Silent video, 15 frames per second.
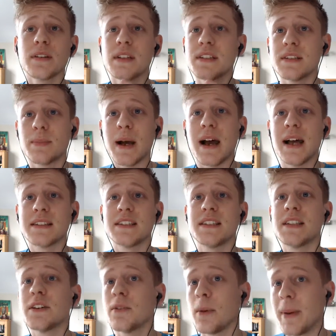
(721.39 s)
This is about
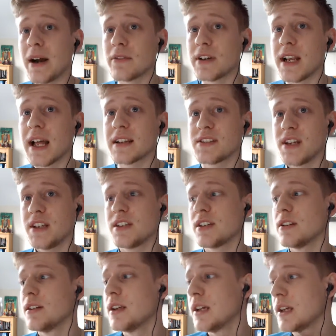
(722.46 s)
anti-tilt, about
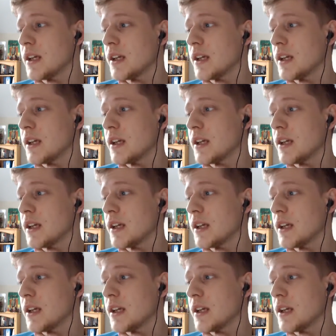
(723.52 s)
relaxation.